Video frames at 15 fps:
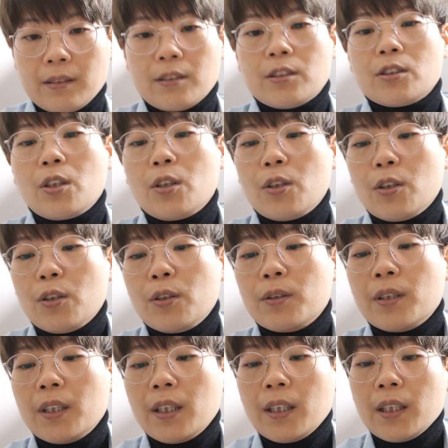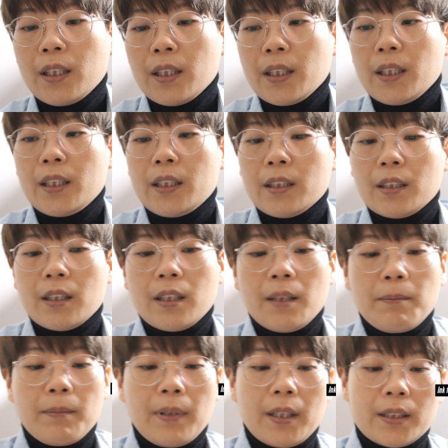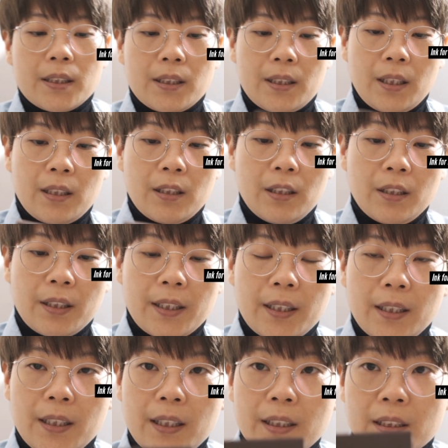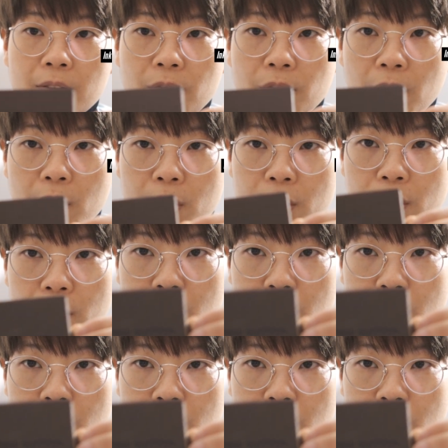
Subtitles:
So here, let's take a look at these first.